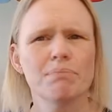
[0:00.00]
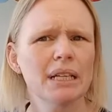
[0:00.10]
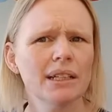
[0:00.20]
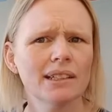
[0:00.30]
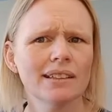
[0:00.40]

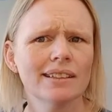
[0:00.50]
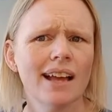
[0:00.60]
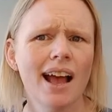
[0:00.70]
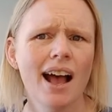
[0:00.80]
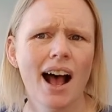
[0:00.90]
build
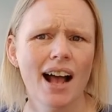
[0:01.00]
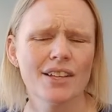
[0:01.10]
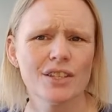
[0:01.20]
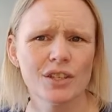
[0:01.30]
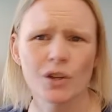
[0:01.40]
a
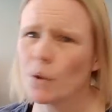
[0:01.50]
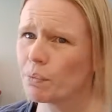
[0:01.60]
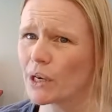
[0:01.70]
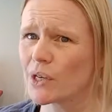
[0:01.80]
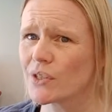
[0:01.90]
snow
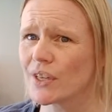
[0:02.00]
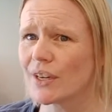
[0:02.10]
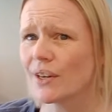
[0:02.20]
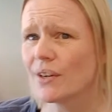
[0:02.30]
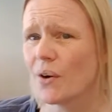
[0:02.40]

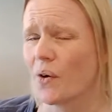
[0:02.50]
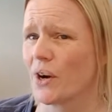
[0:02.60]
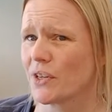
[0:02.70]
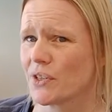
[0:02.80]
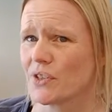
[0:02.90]
person
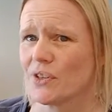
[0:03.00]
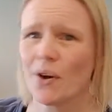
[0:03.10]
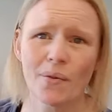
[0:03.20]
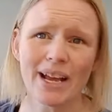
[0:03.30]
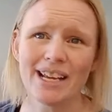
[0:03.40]
or a
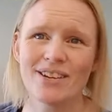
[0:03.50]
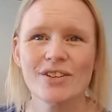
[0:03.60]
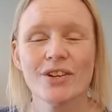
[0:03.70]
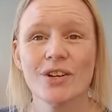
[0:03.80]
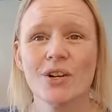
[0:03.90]
snow
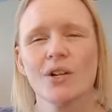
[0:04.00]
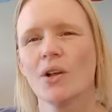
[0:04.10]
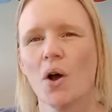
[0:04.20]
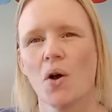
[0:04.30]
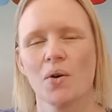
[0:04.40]
angel